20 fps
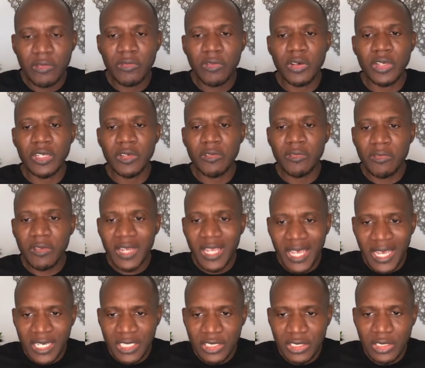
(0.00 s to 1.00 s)
For the
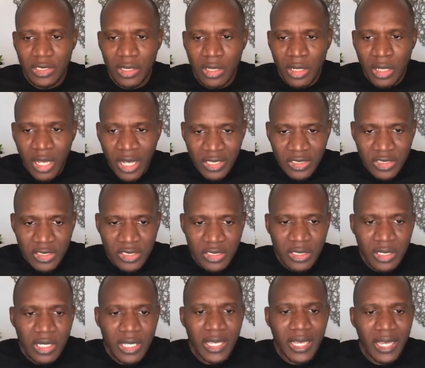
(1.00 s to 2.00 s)
flesh
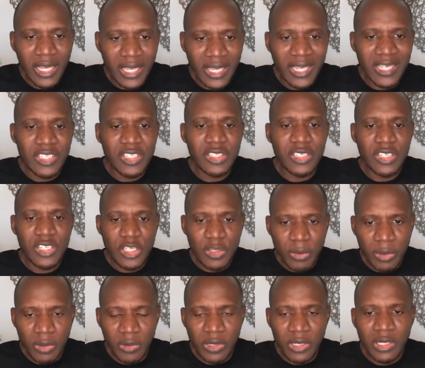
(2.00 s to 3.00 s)
lusts against the
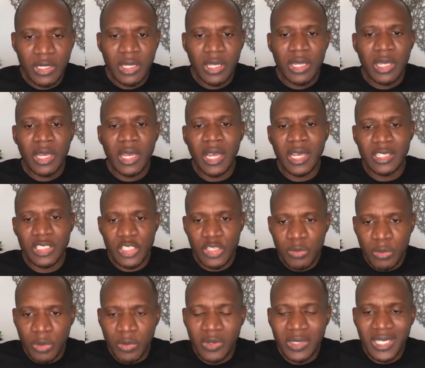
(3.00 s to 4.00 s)
Spirit, and the
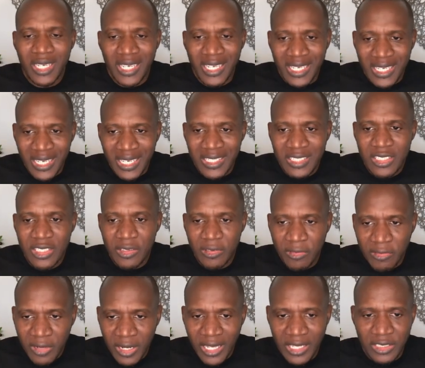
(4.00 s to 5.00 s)
Spirit against the
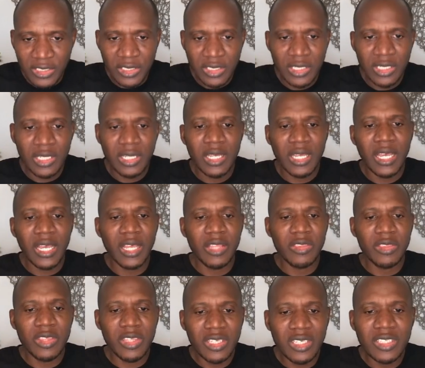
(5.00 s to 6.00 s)
flesh.
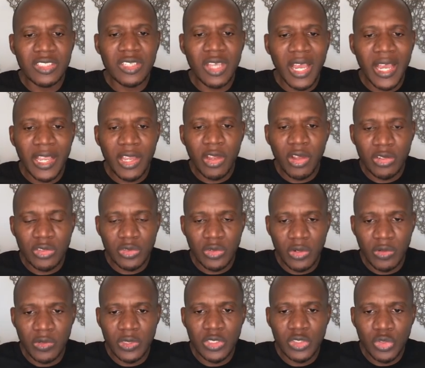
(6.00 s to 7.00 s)
And these are
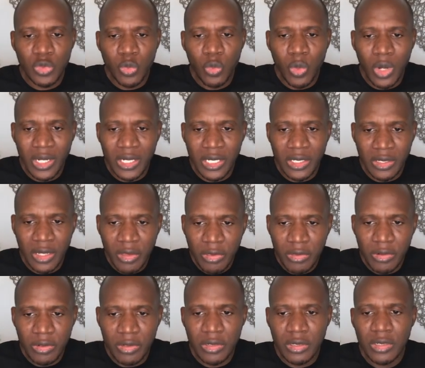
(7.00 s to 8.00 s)
contrary to one
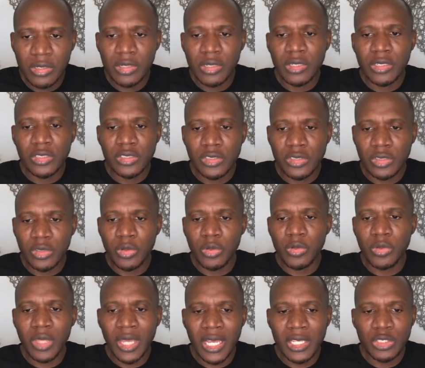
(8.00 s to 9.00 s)
another,
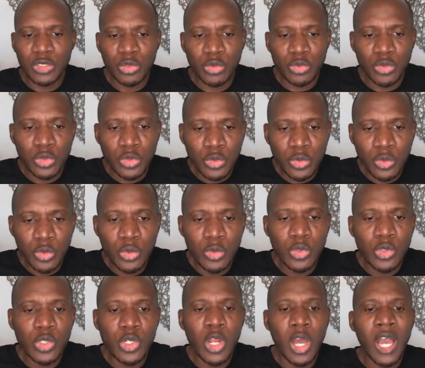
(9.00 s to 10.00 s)
so that you do
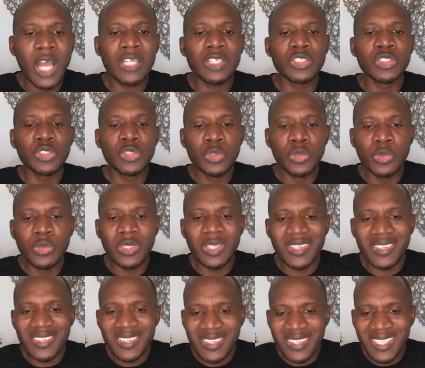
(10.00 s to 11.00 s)
not do
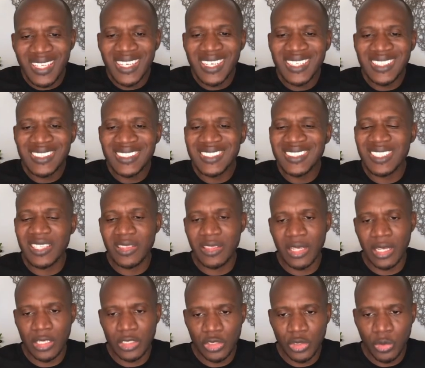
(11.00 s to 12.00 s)
the things
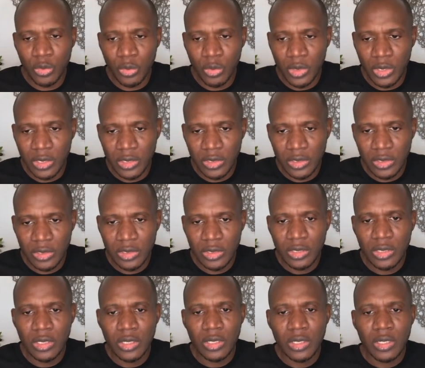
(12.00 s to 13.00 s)
that you wish.
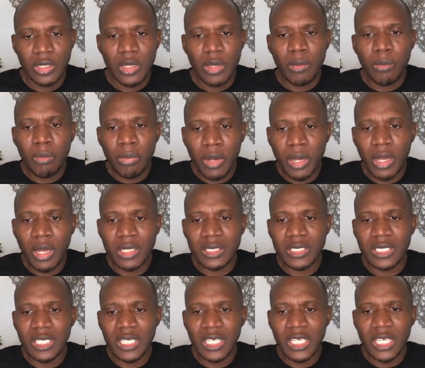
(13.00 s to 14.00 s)
But